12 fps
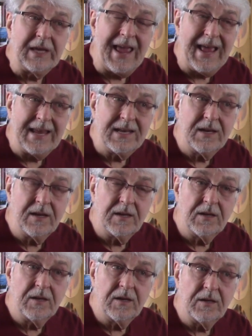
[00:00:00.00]
Can
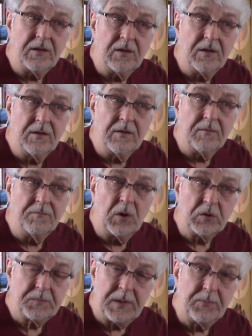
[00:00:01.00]

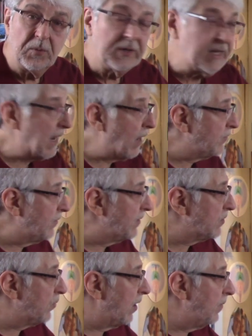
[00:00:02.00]
most people get out to
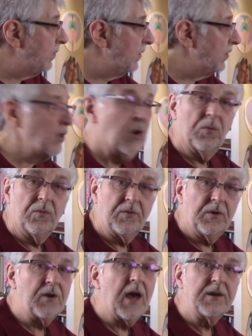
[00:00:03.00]
this realm? No,
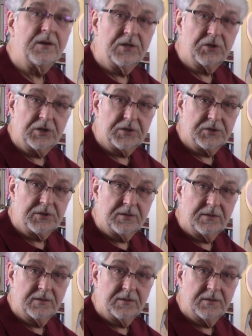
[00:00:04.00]
they're not
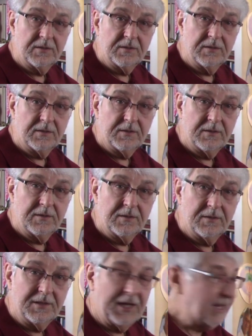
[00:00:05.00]
initiates.
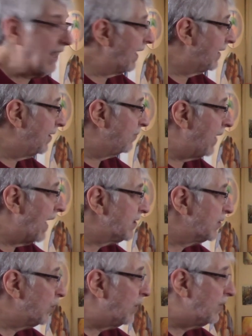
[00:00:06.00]
They can't get
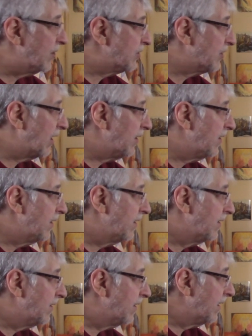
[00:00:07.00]
past the realm of the sun,
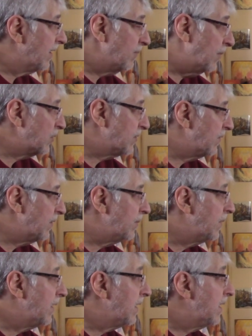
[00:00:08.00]
most of them.